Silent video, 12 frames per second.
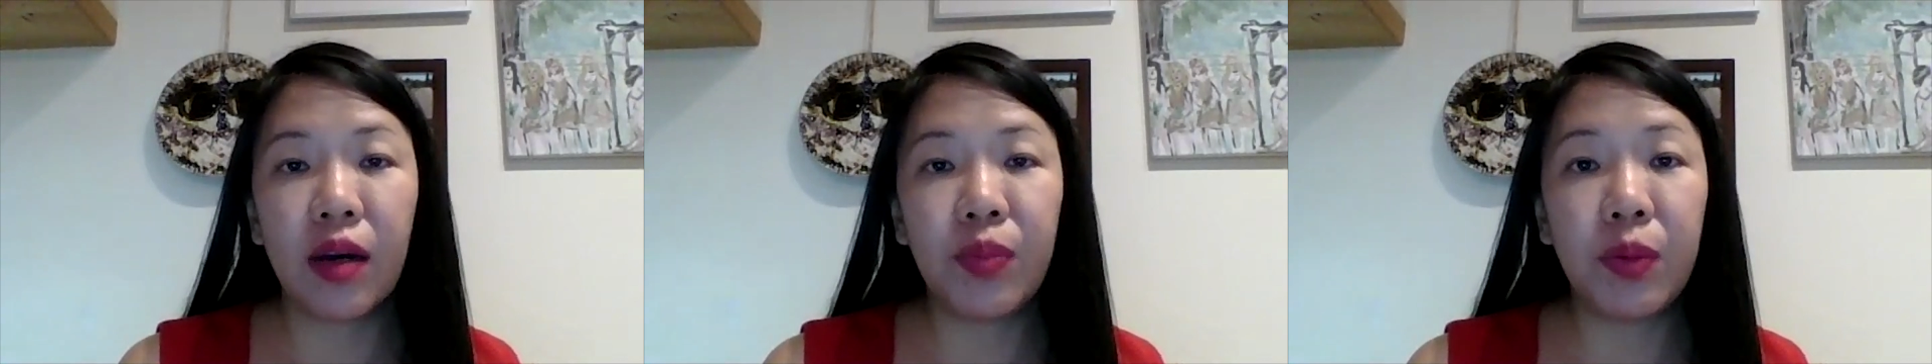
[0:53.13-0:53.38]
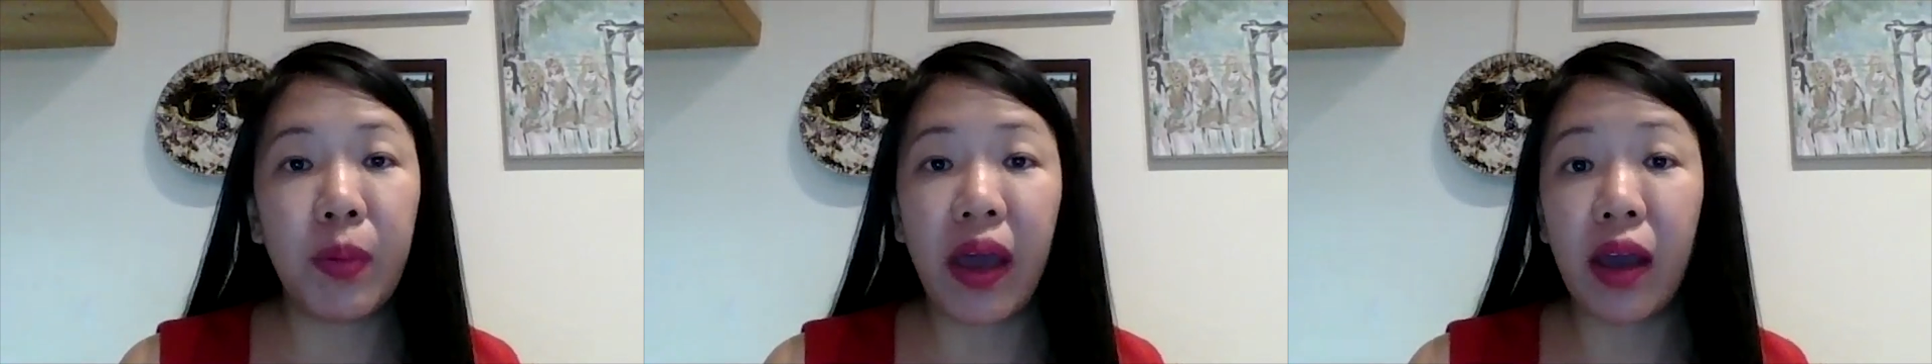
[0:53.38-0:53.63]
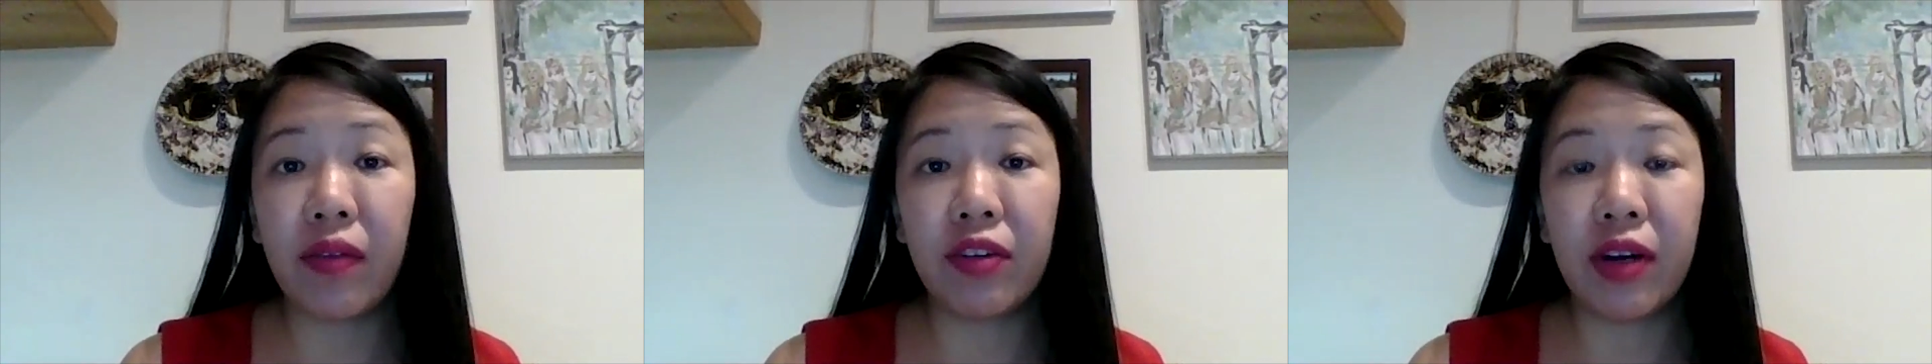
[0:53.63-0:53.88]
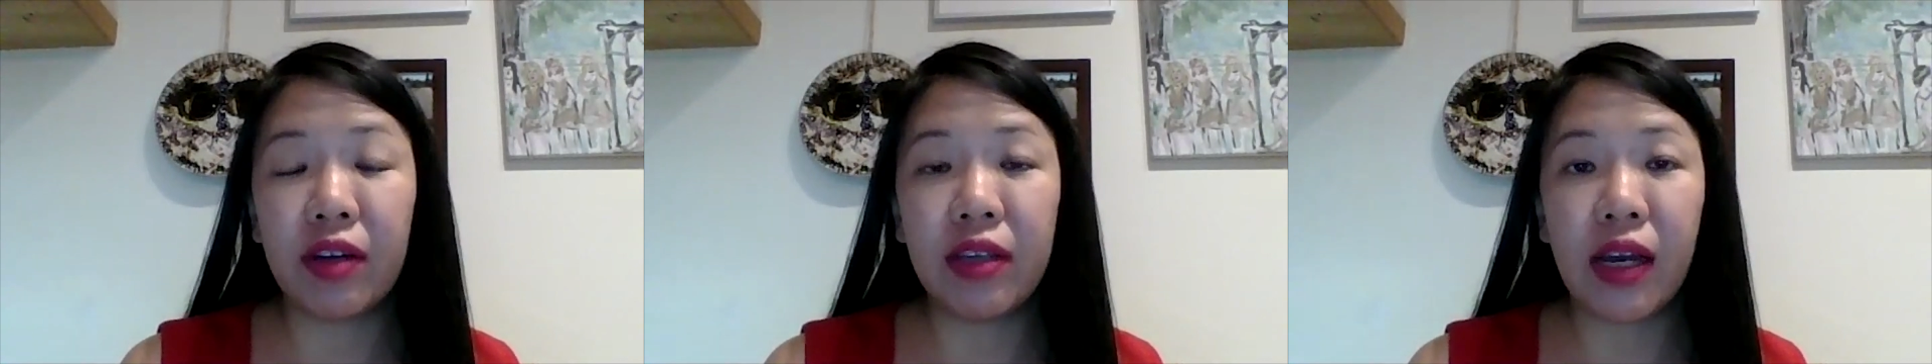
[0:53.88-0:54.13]
people have
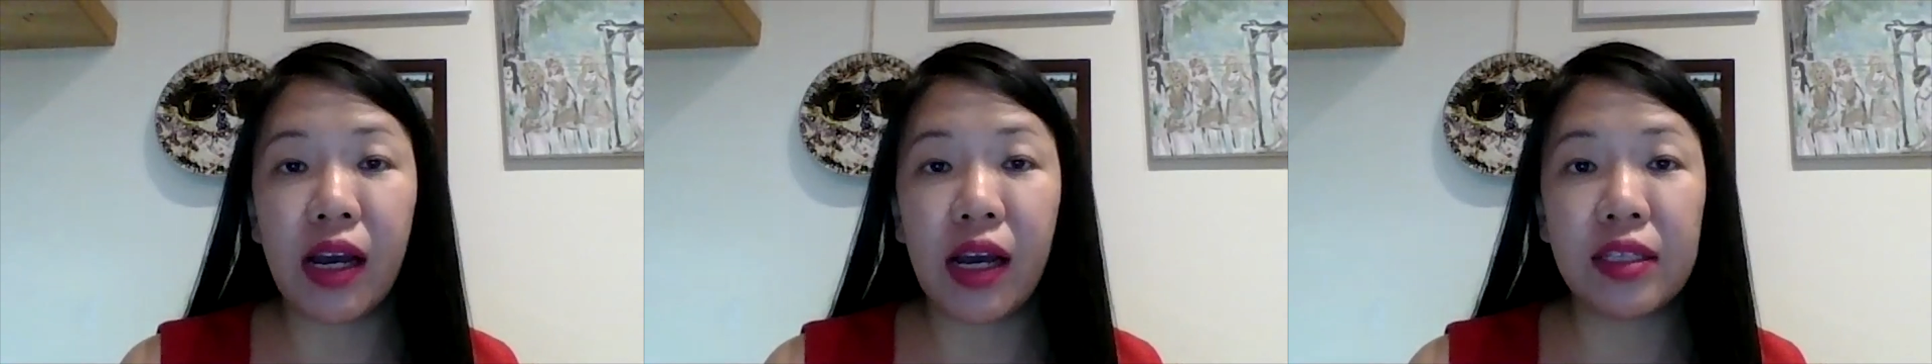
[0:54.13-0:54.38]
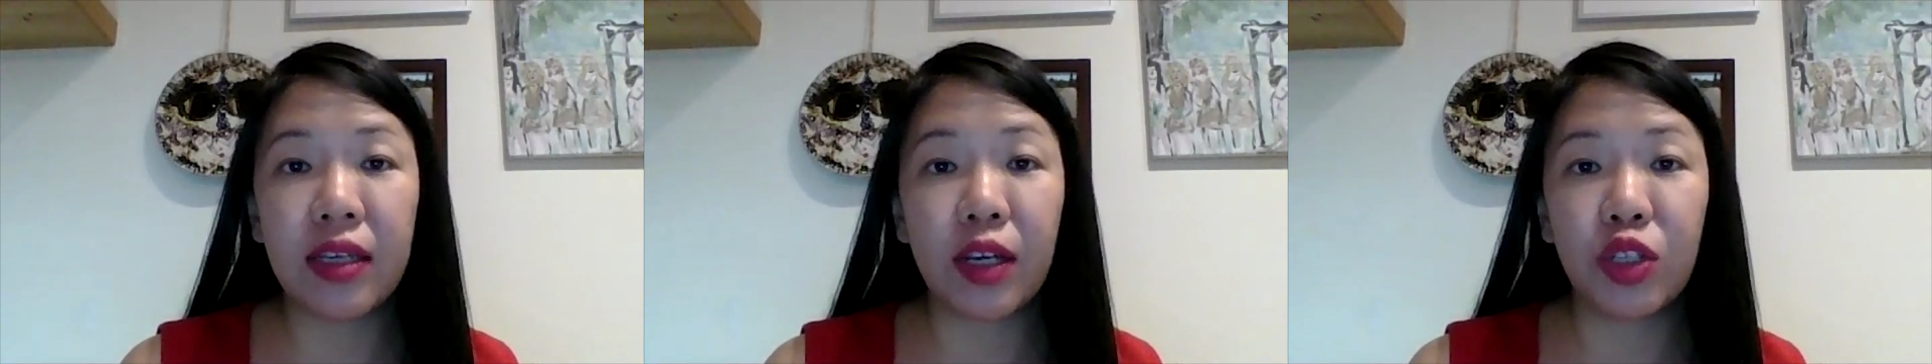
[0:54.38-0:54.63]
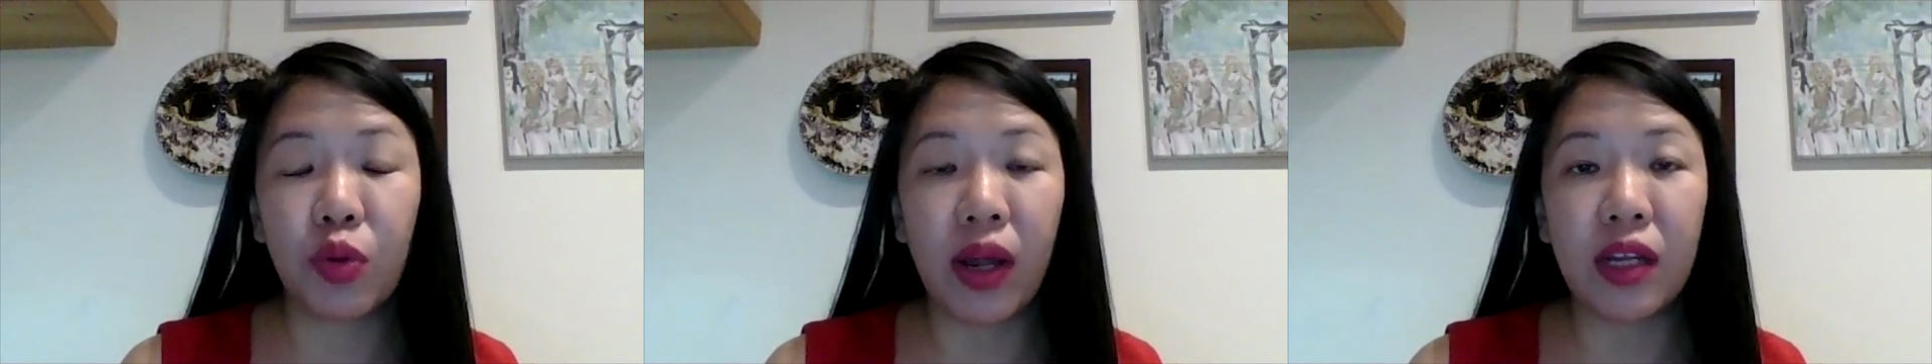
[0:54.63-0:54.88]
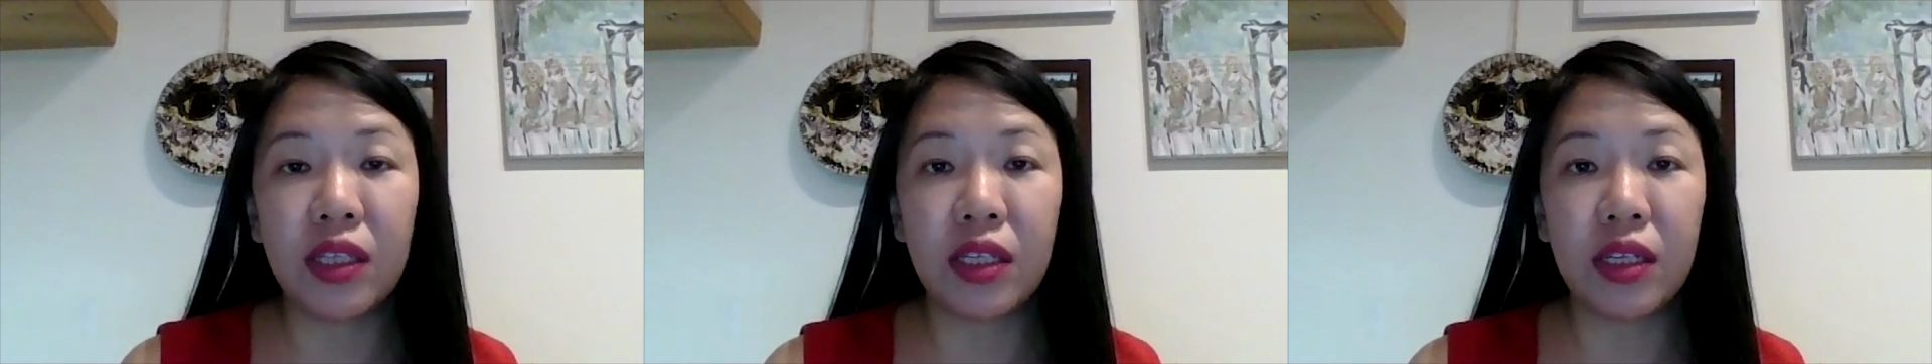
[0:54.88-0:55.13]
around their
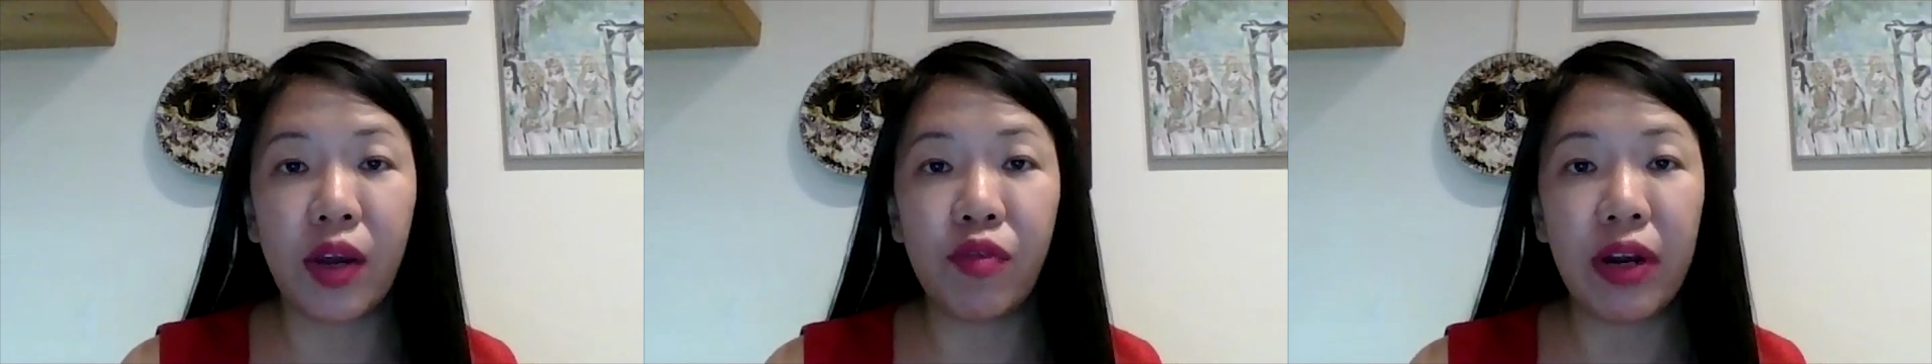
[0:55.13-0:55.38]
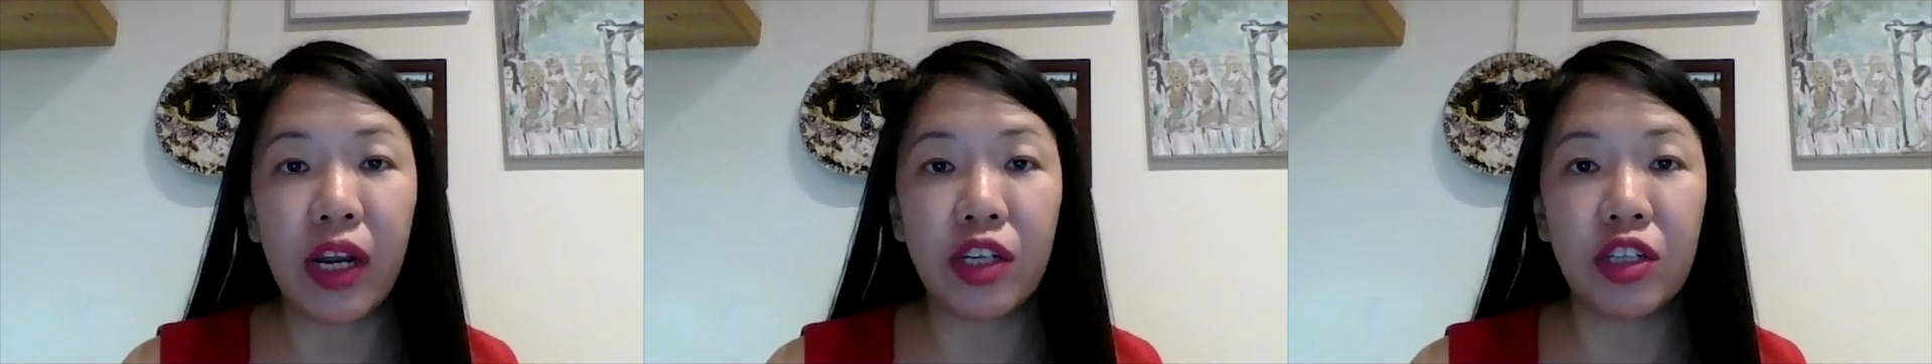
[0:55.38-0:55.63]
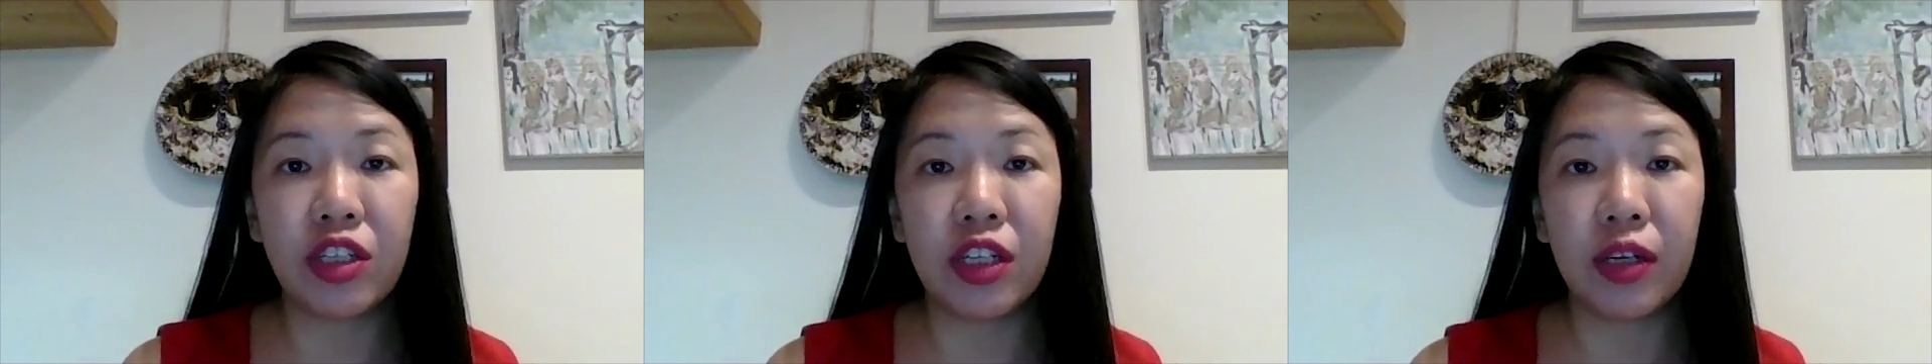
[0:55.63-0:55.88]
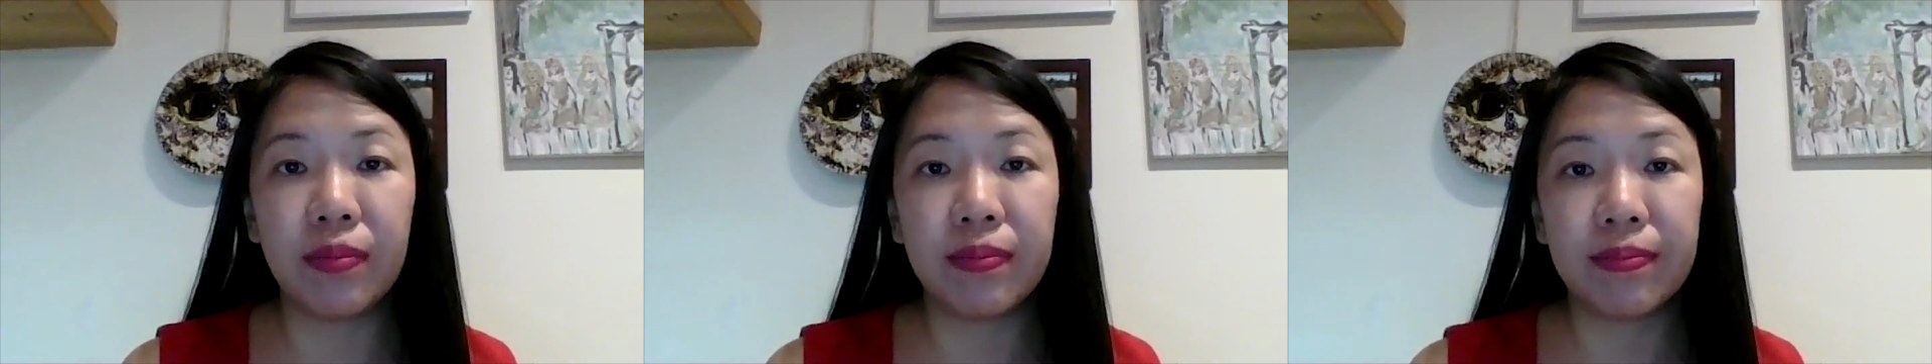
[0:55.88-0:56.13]
sexuality and
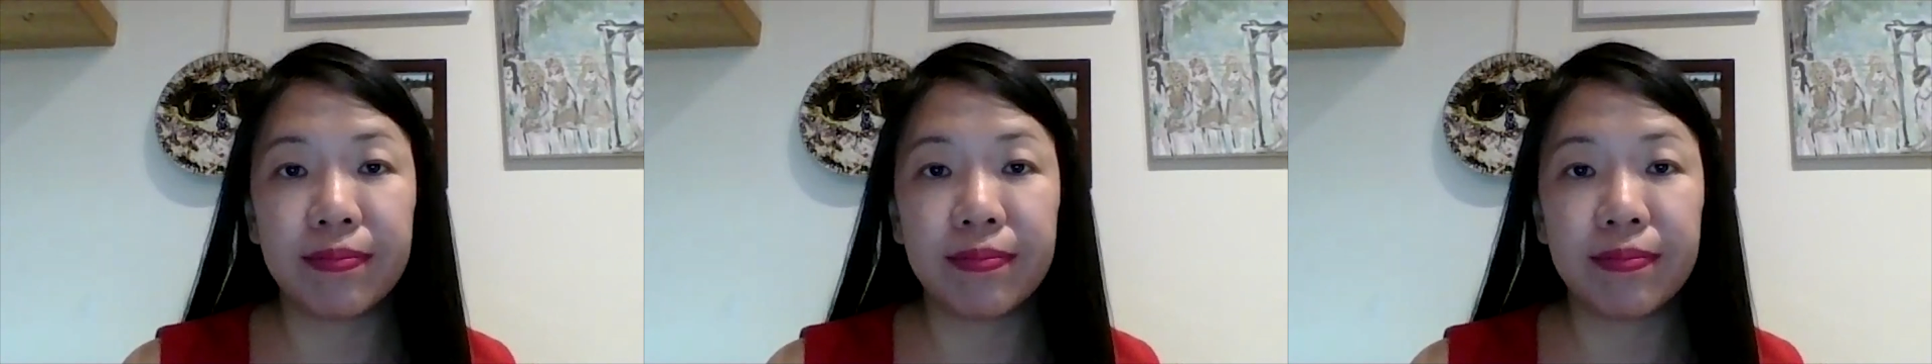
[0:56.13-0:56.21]
relationship.